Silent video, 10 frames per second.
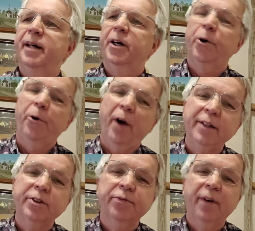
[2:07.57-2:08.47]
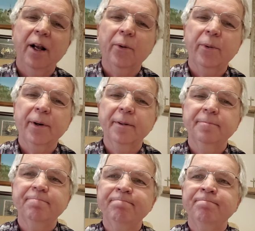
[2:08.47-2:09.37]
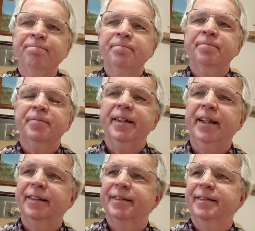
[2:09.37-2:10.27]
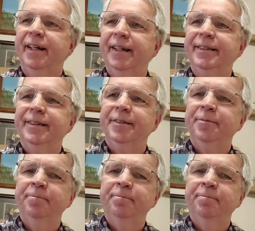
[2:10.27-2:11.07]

A Christ follower, it is said,